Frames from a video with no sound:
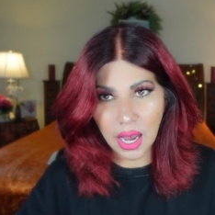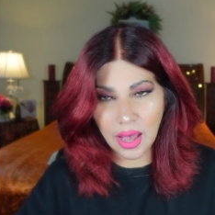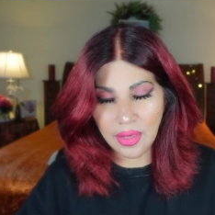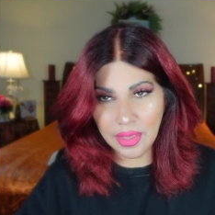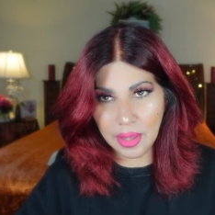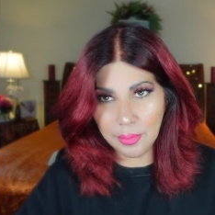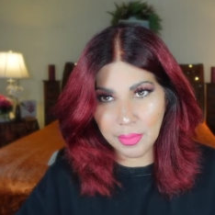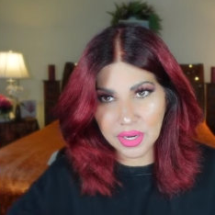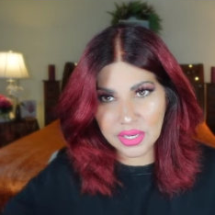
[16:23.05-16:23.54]

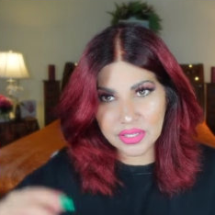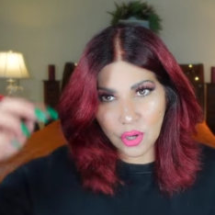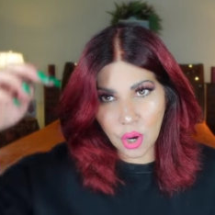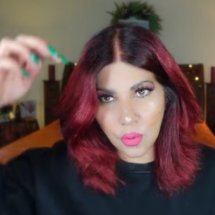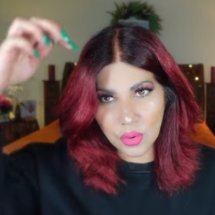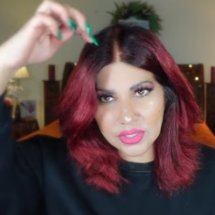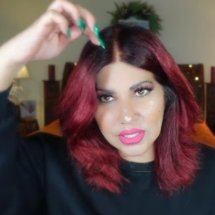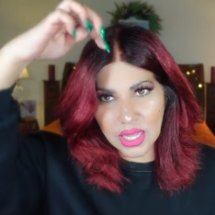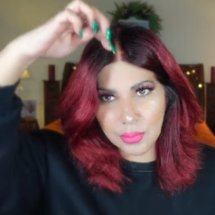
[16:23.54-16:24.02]
And then, but he's
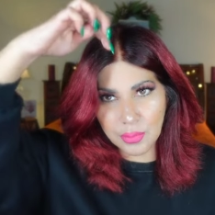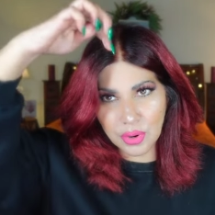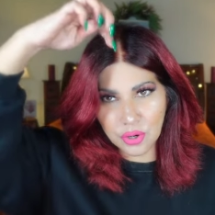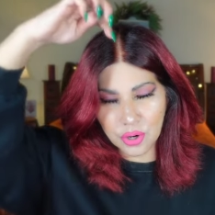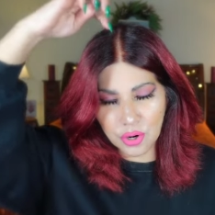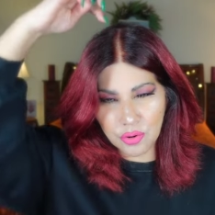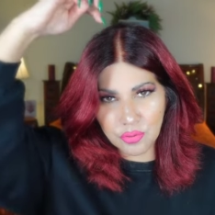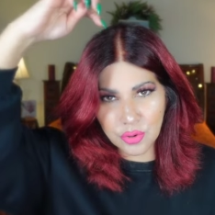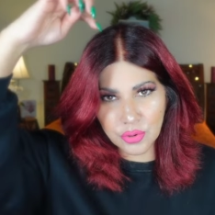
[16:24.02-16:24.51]
always like, but
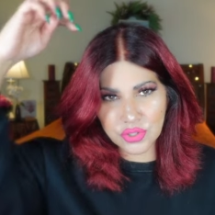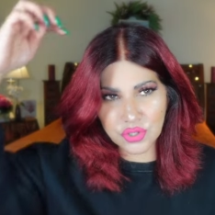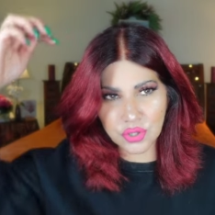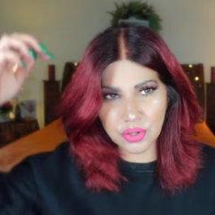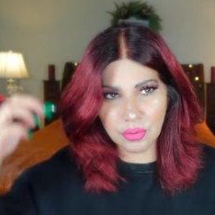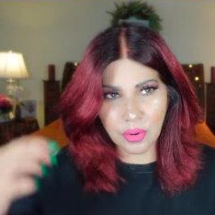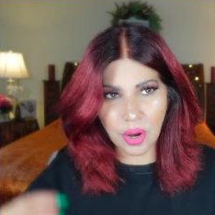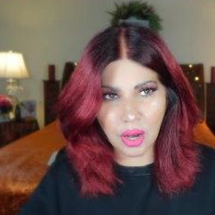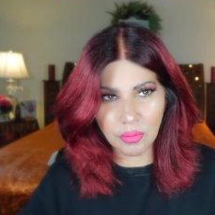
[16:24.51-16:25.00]
her roots
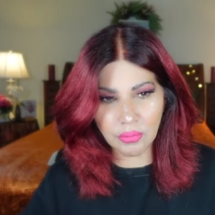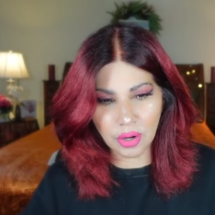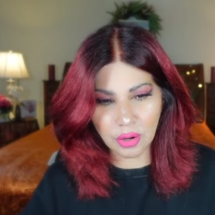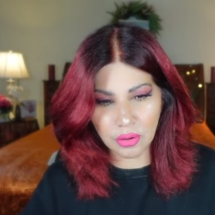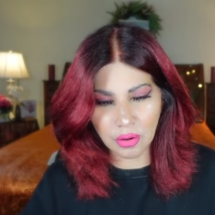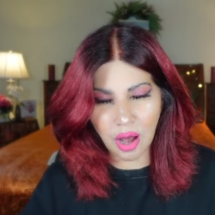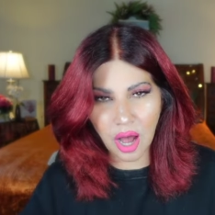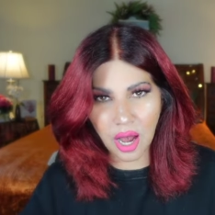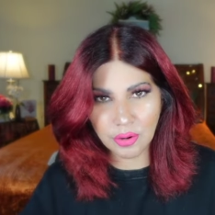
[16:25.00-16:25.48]
are
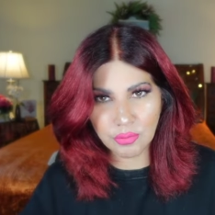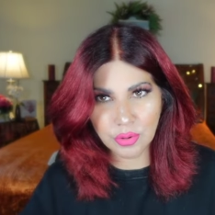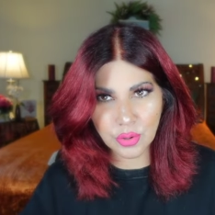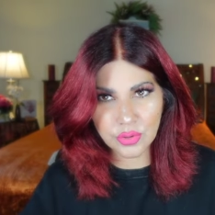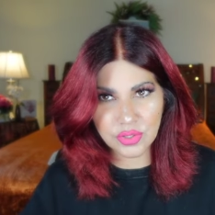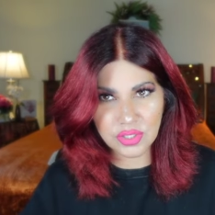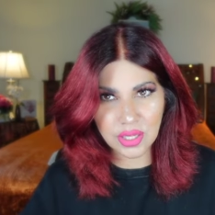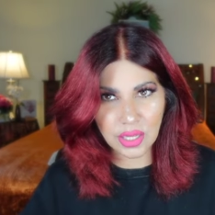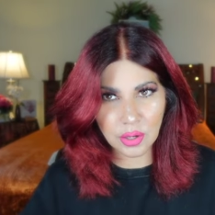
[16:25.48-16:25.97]
hot
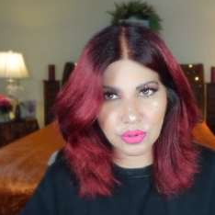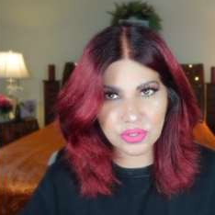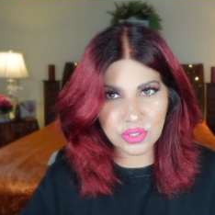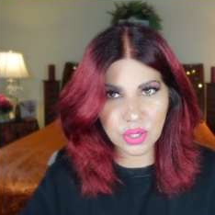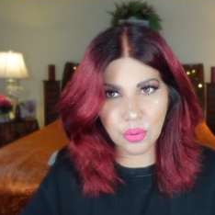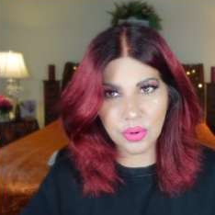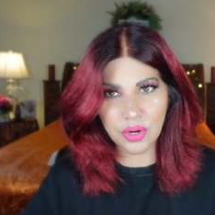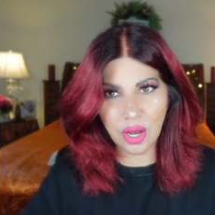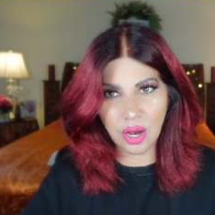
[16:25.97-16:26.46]
roots. Like, what's
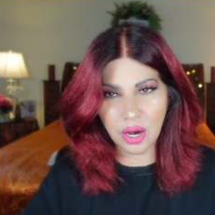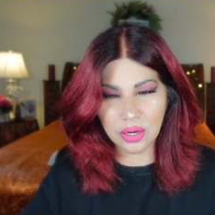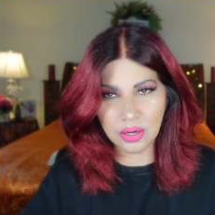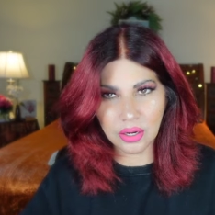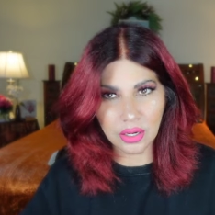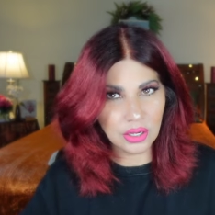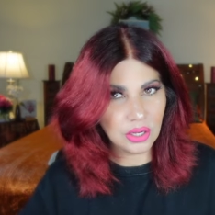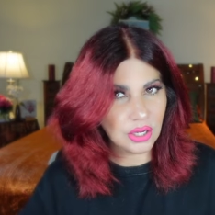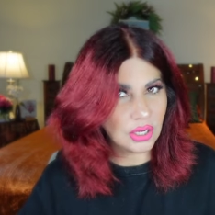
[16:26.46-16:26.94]
going
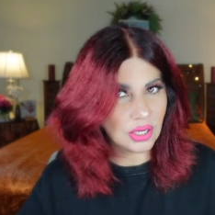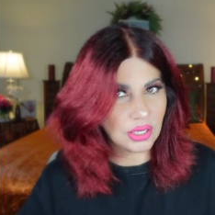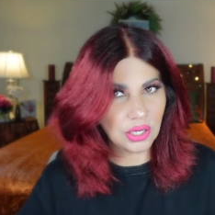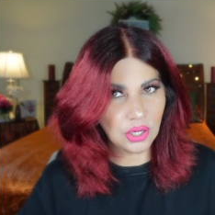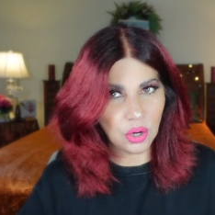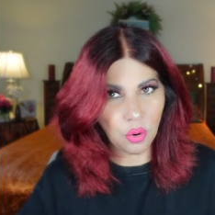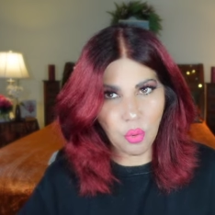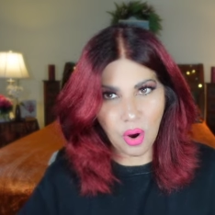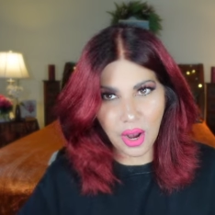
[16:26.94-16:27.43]
on?
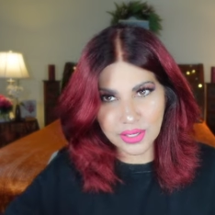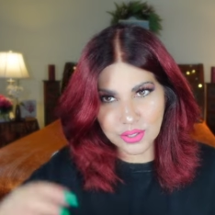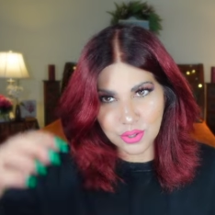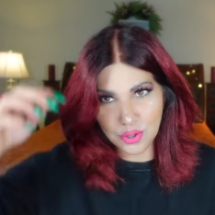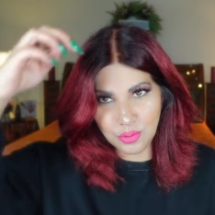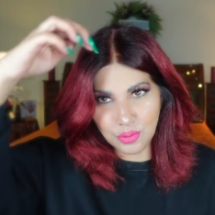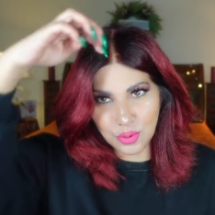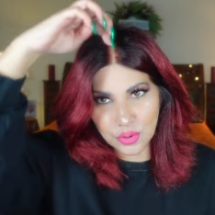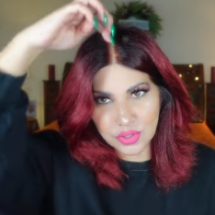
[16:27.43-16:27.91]
You know, why is
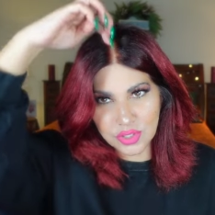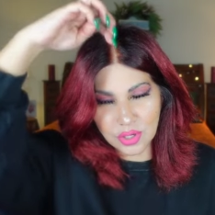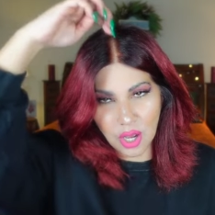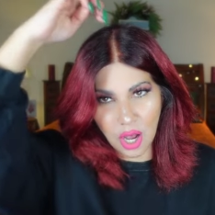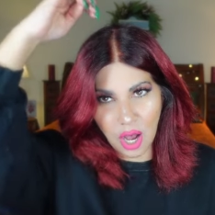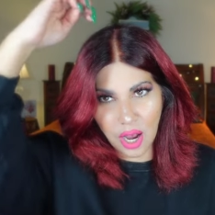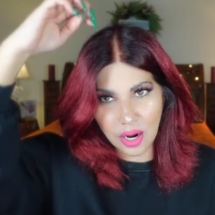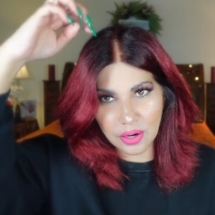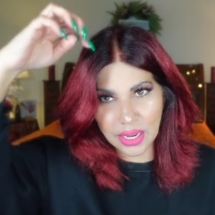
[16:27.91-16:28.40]
her roots
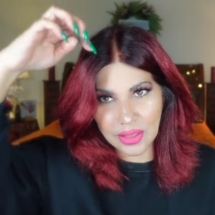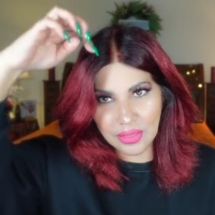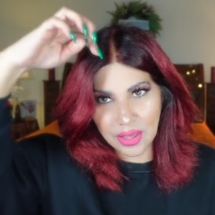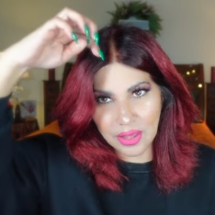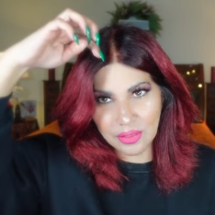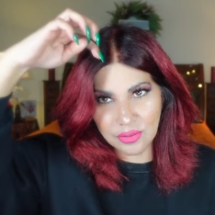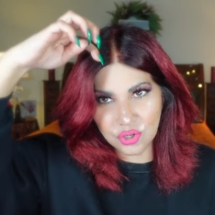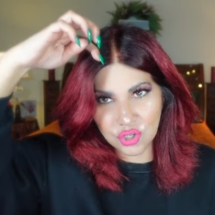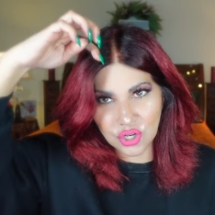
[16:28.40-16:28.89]
hot? And
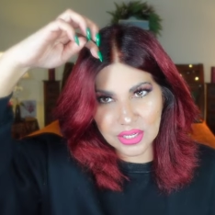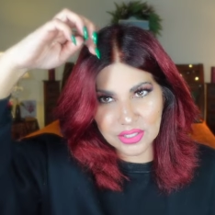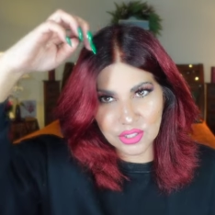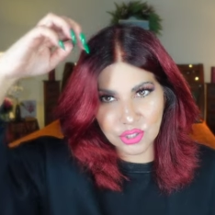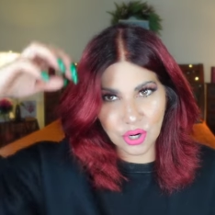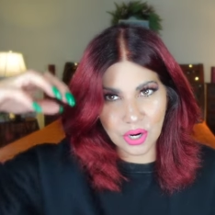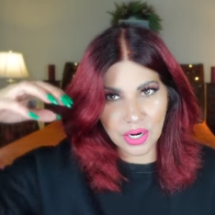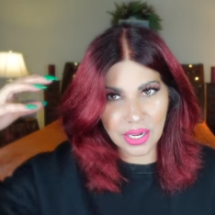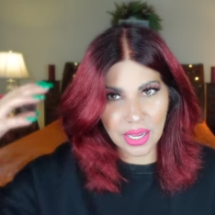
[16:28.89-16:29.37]
then she has
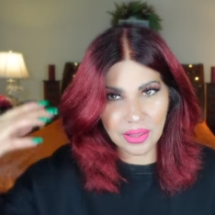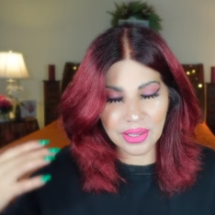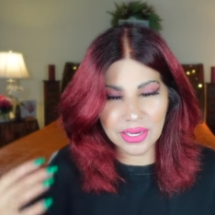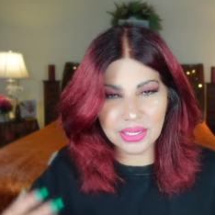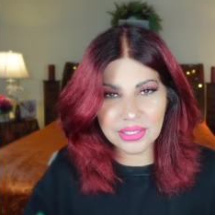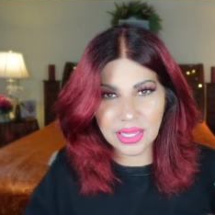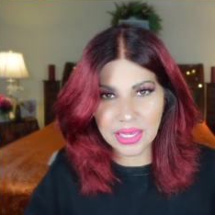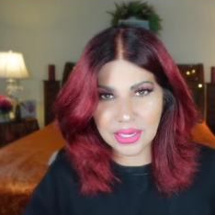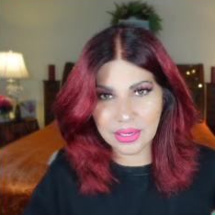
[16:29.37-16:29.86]
dark and
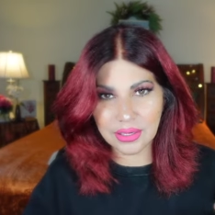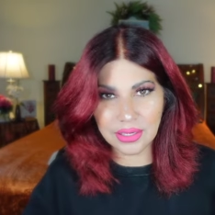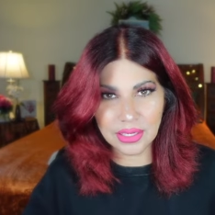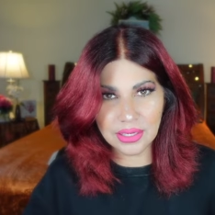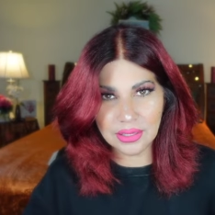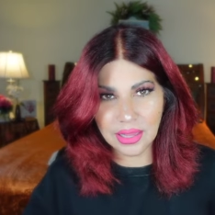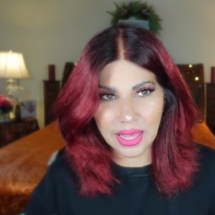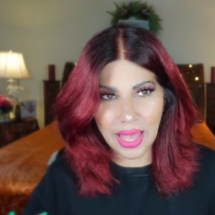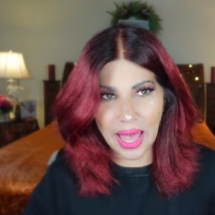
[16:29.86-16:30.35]
it's like,
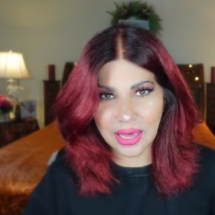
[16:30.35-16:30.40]
he like